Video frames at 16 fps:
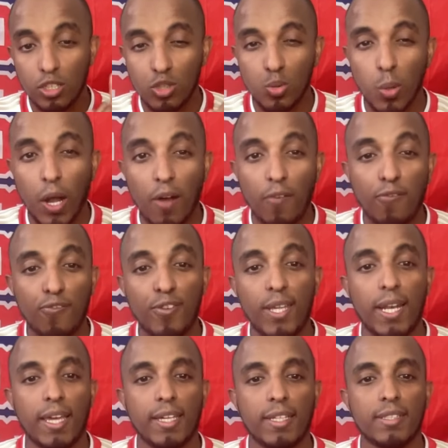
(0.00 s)
Joao
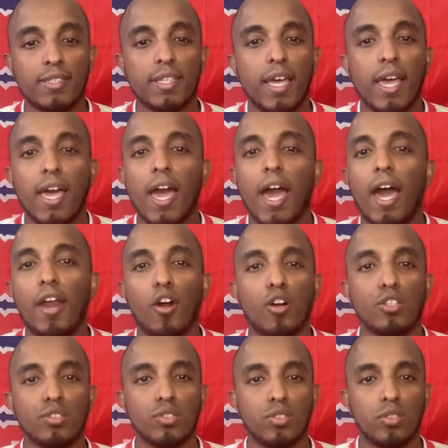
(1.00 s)
Felix at
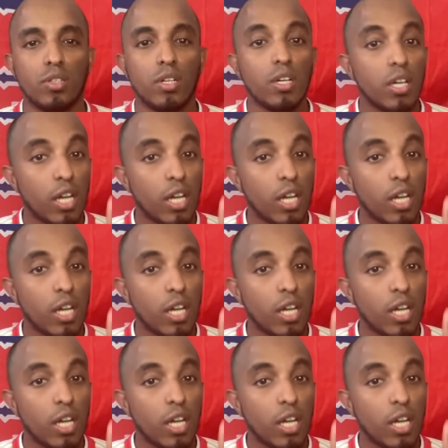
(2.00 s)
Arsenal?